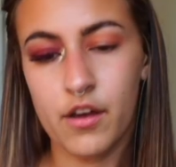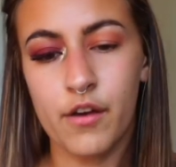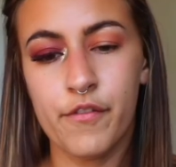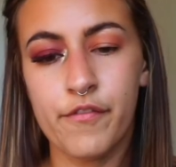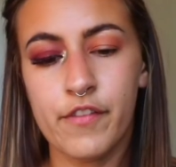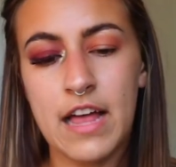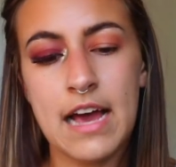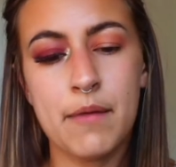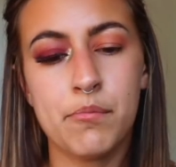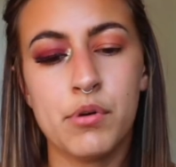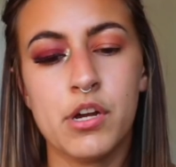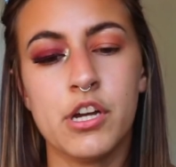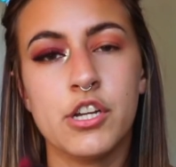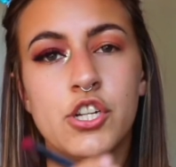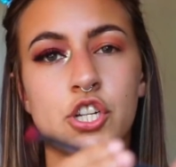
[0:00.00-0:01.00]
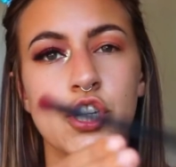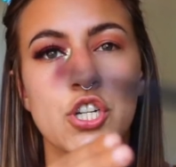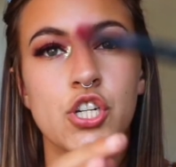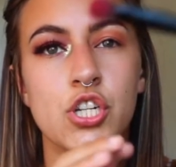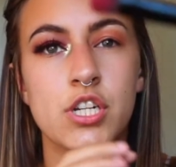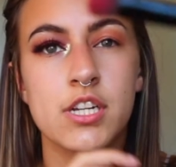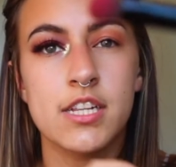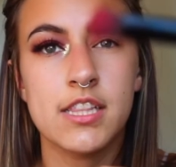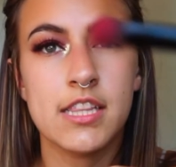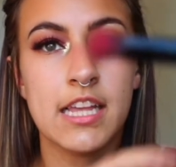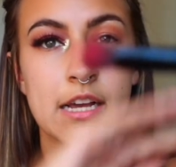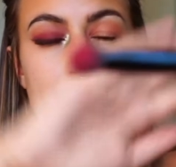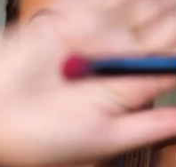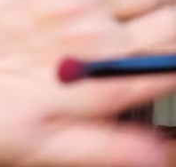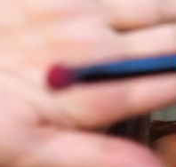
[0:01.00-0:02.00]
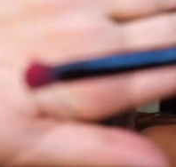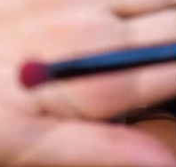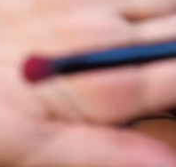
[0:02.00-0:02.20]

a flat brush, like one of